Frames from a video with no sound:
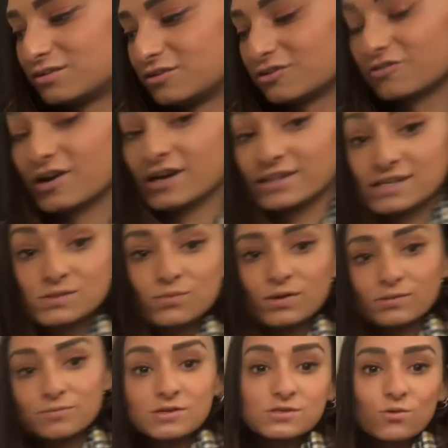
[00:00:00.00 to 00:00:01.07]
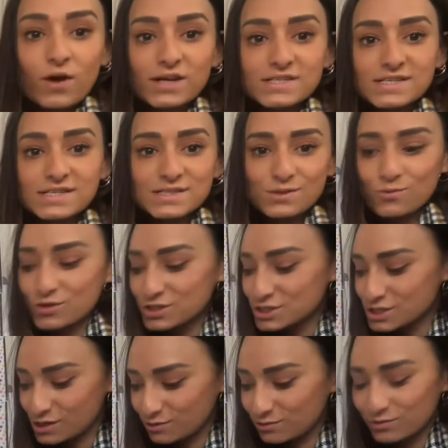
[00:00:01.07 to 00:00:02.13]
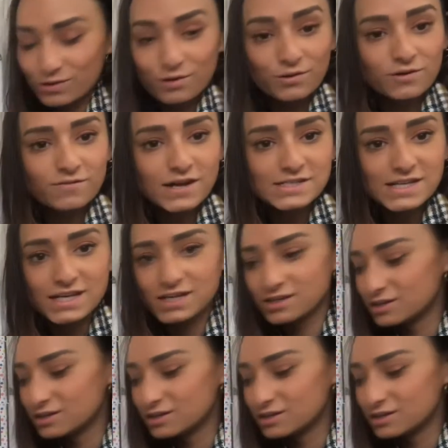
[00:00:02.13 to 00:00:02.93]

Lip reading: Right, this one is quite an easy one too. Are we ready?